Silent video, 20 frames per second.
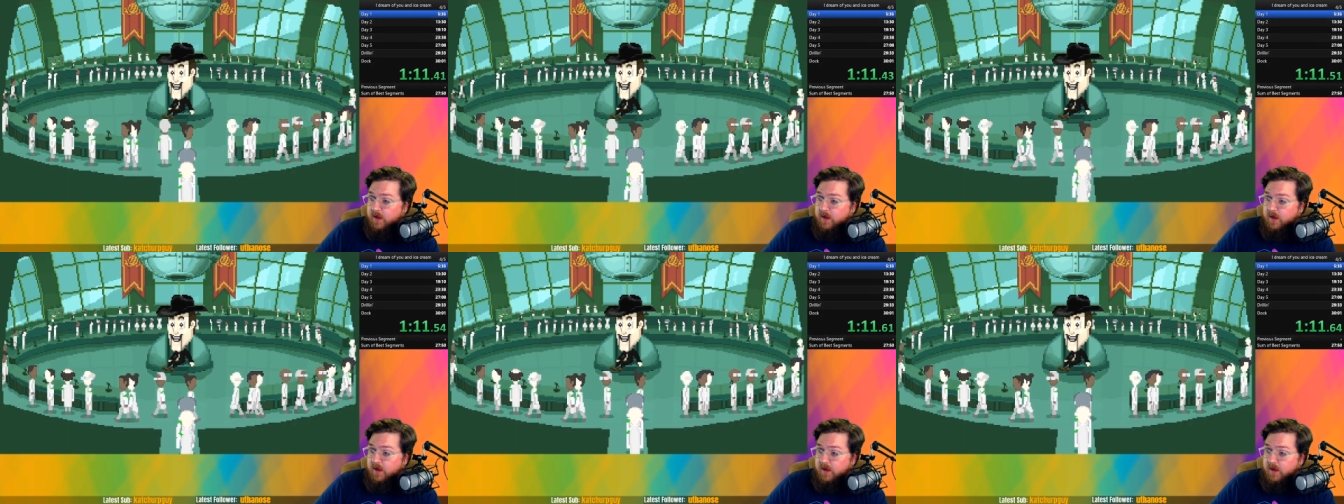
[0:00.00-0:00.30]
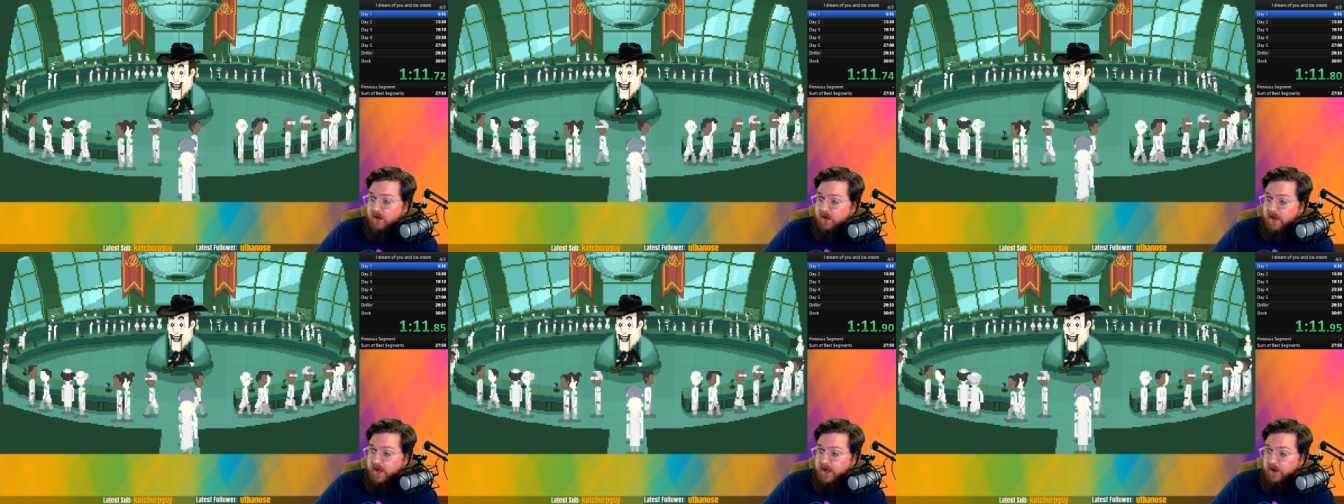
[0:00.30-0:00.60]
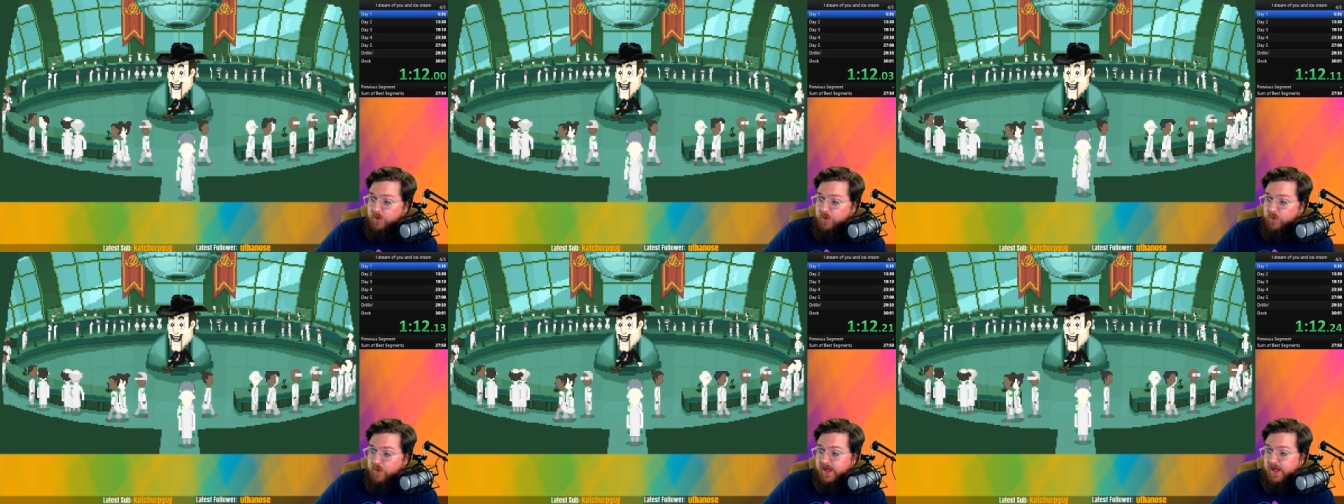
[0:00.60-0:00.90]
uh,
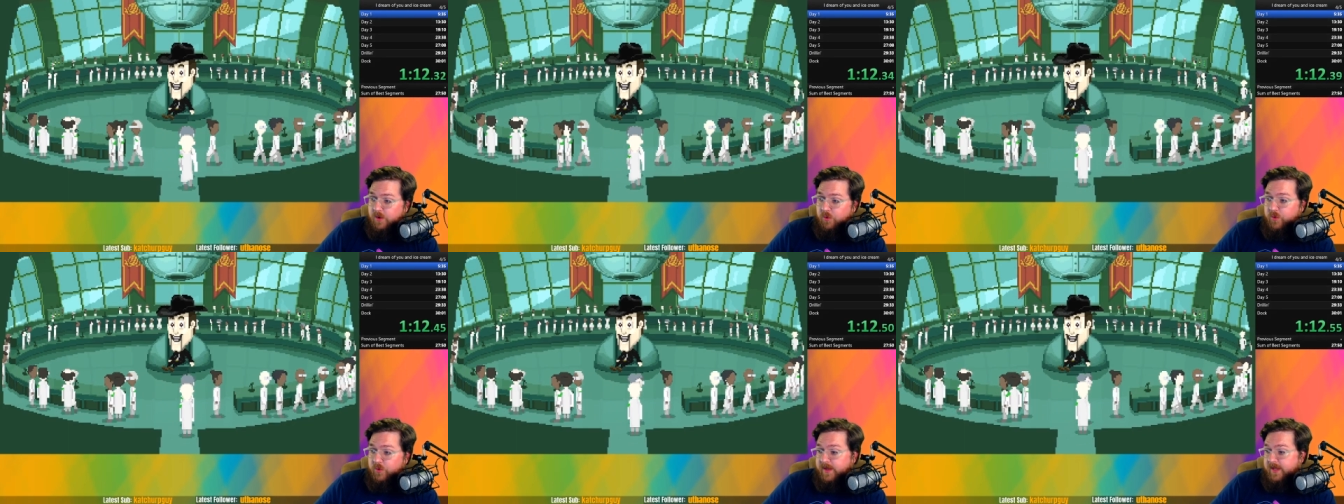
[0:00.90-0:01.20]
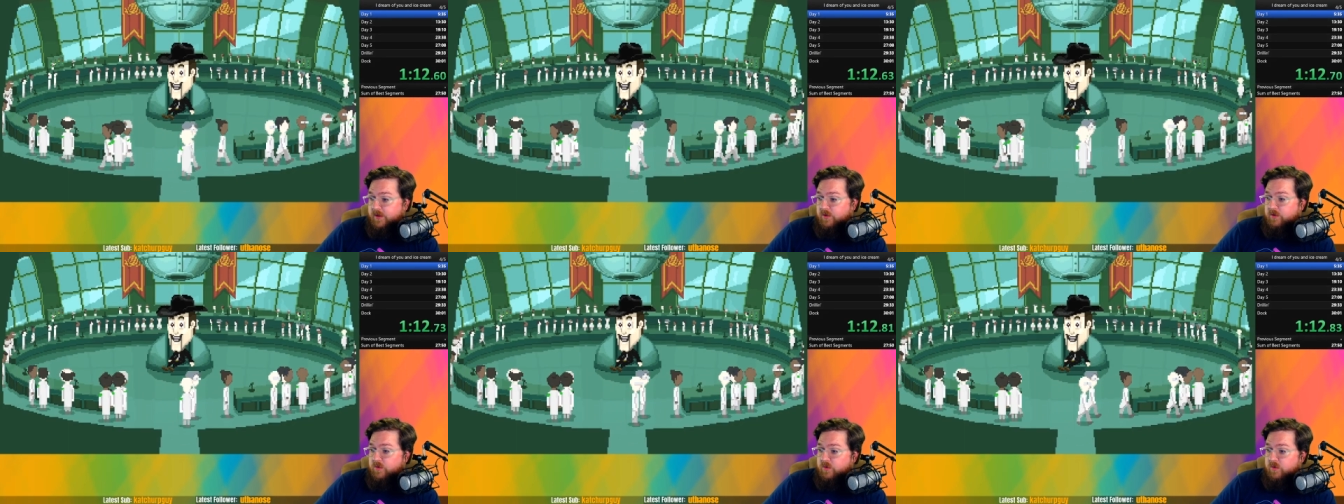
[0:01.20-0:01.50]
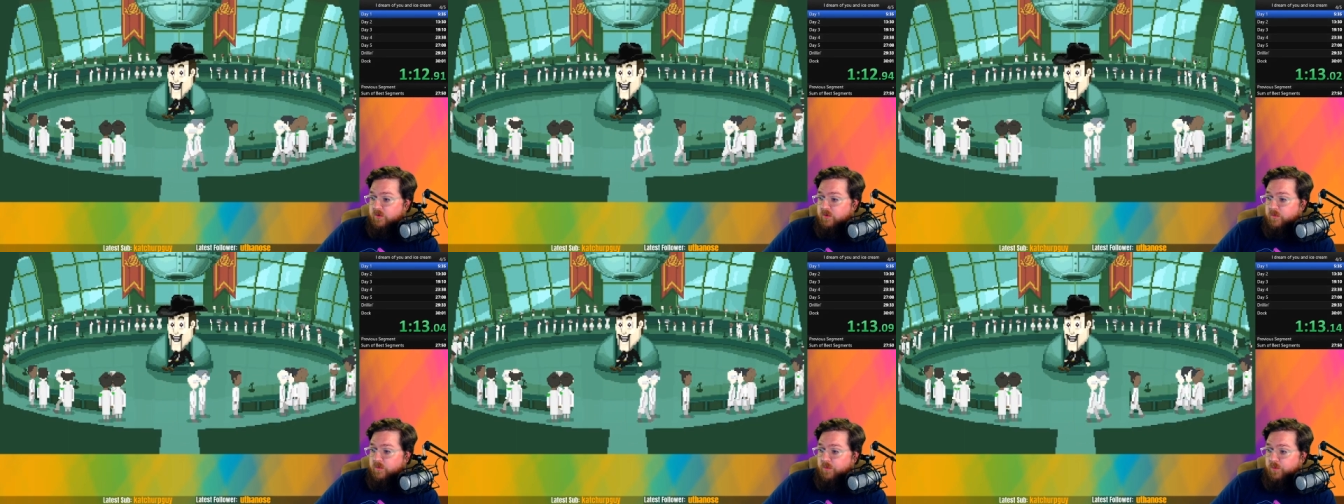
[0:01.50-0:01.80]
we we
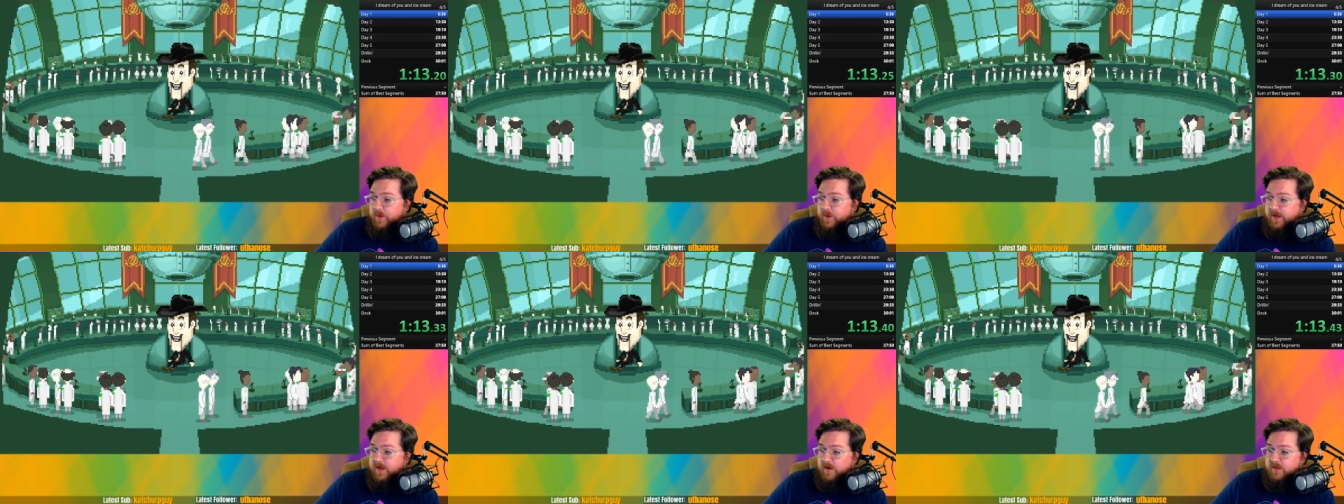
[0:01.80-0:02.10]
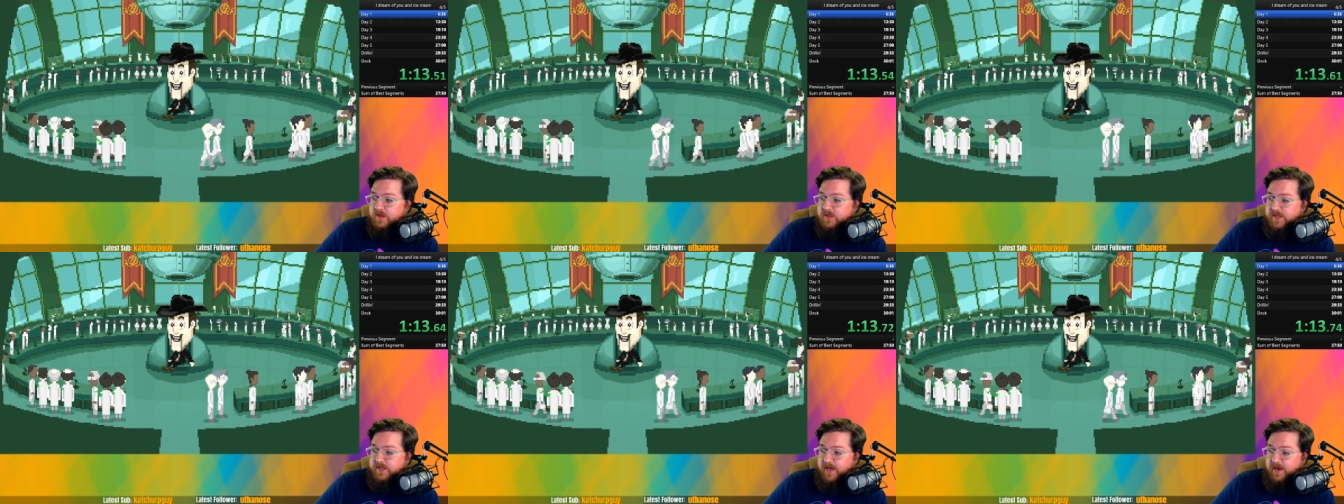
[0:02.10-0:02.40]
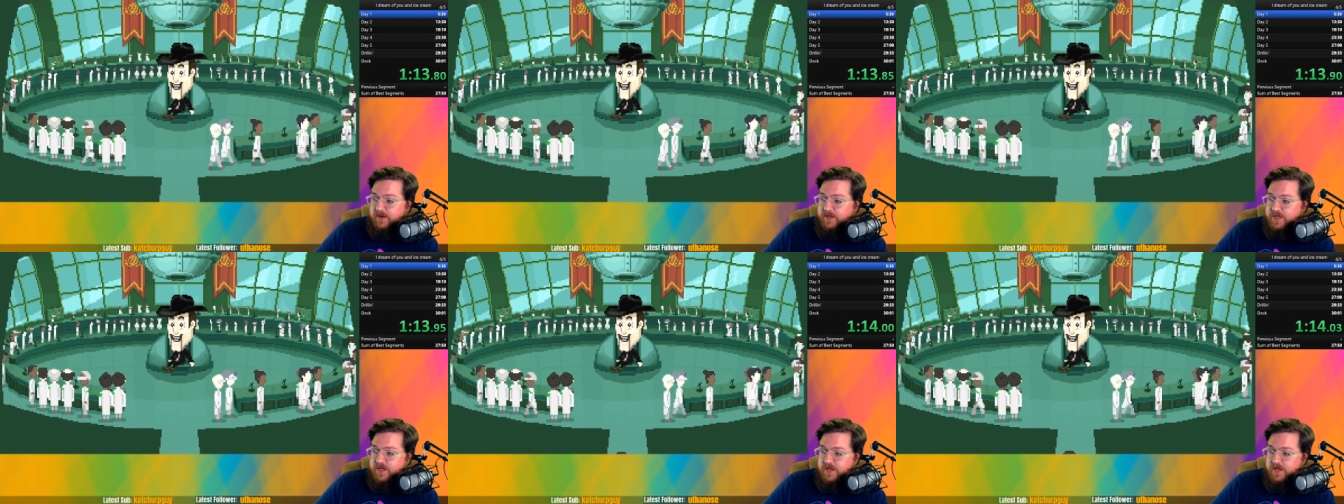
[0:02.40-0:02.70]
we call this
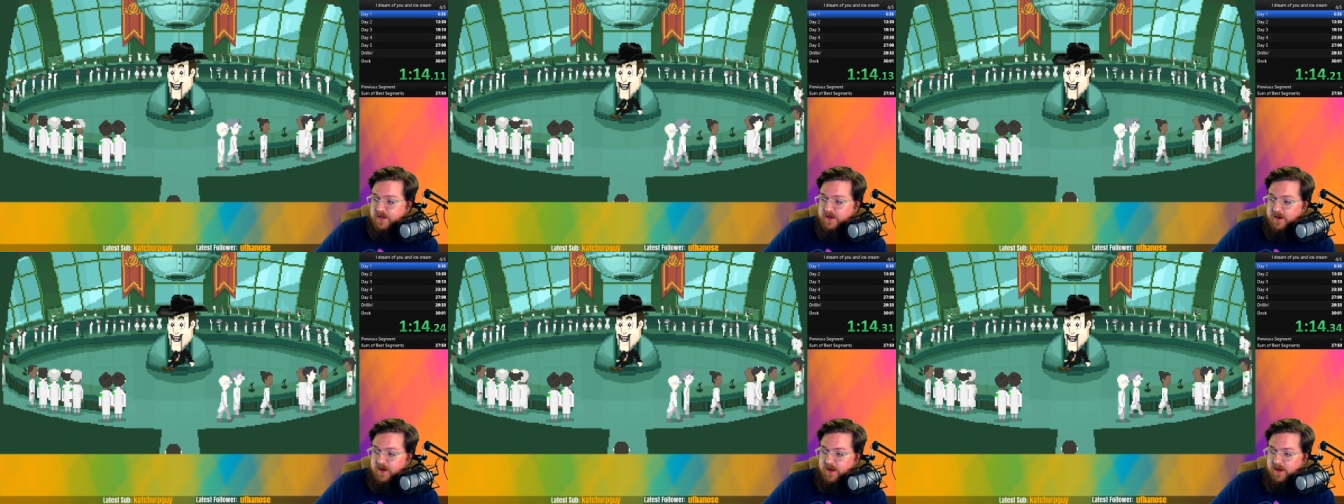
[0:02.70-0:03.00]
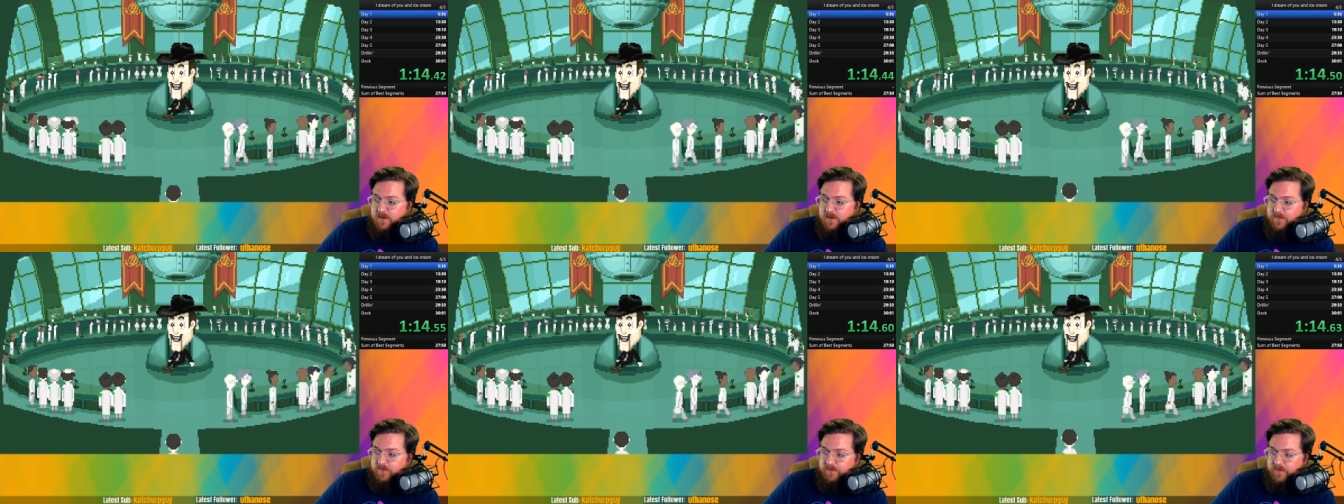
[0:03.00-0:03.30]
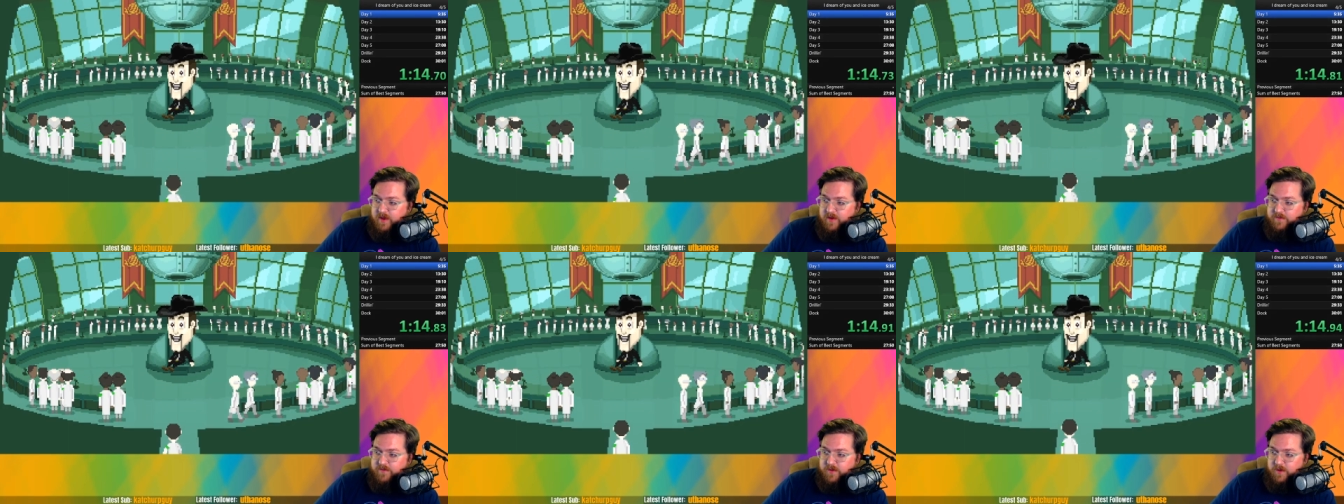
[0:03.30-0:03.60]
character uh,
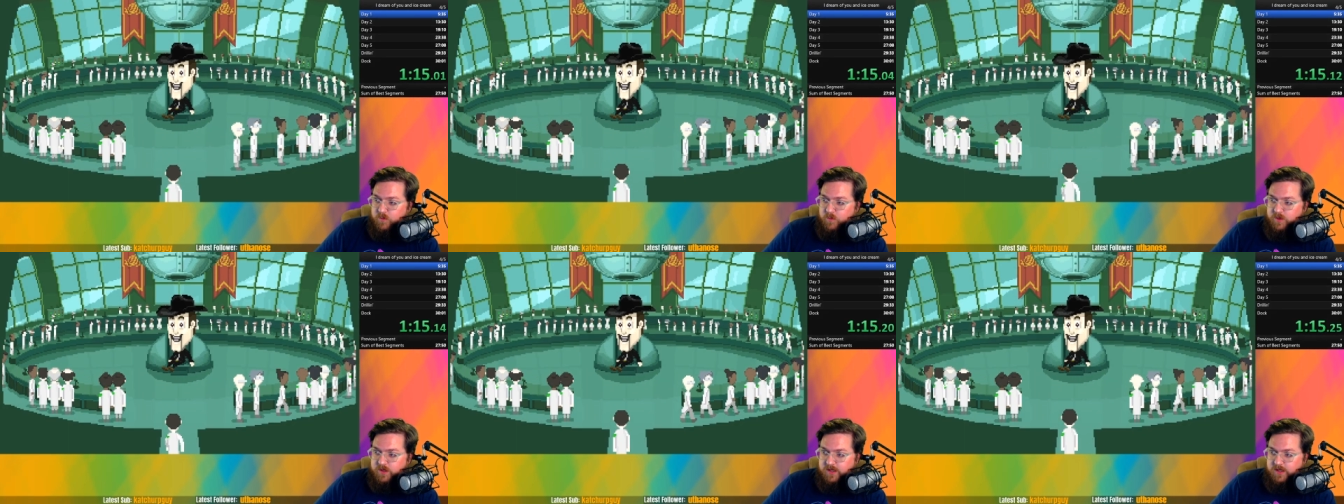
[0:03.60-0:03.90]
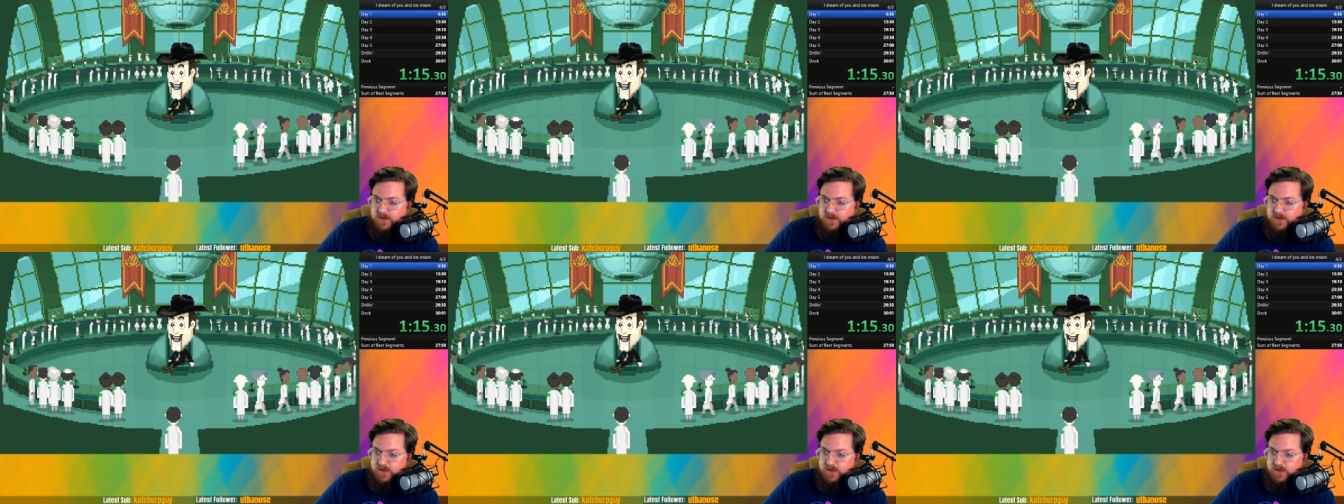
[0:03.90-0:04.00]
Mafia Woody,